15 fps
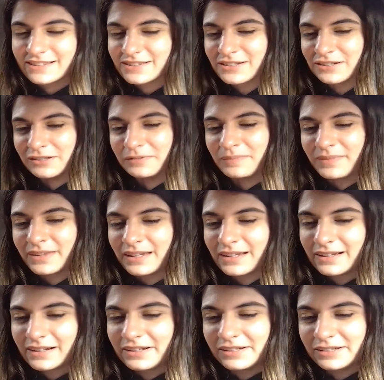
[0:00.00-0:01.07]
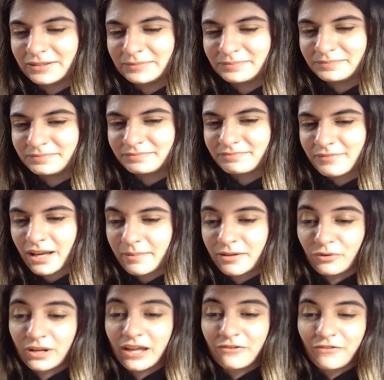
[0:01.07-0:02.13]
So, I mean,
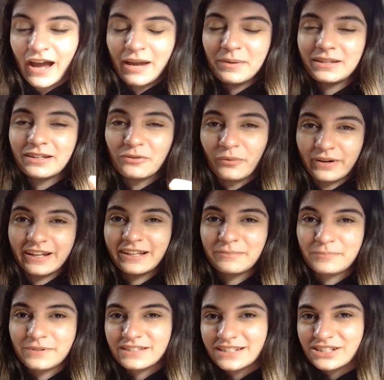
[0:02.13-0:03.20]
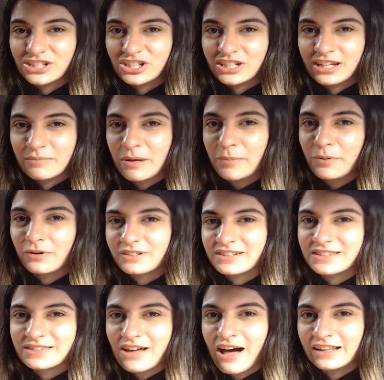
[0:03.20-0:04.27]
if I'm in the winning position and my opponent is
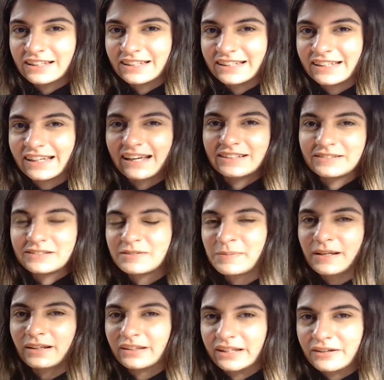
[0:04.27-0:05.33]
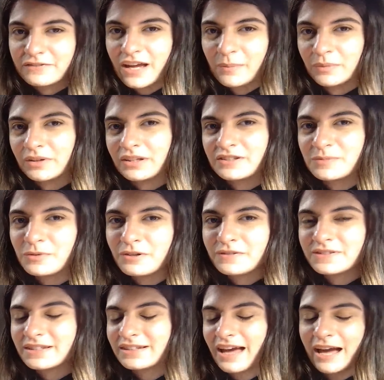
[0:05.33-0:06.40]
stalling and spending a lot of time on his moves,
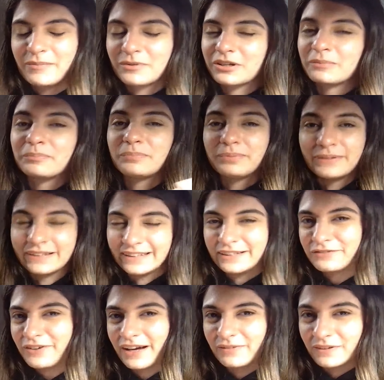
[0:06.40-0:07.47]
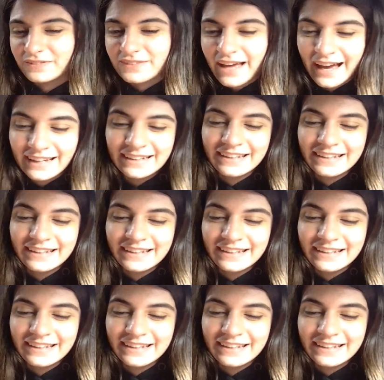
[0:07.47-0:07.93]
then I'm completely fine with that